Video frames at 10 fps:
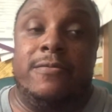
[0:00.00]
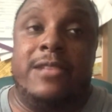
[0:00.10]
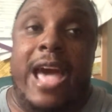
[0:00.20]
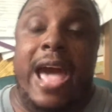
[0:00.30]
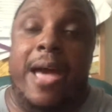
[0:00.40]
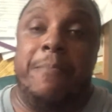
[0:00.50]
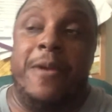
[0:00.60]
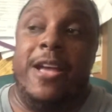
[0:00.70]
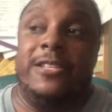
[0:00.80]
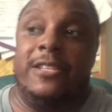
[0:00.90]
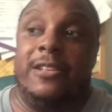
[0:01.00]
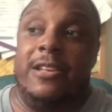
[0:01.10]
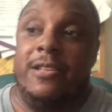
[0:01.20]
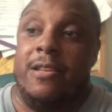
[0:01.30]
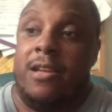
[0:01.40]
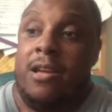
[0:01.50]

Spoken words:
that basically,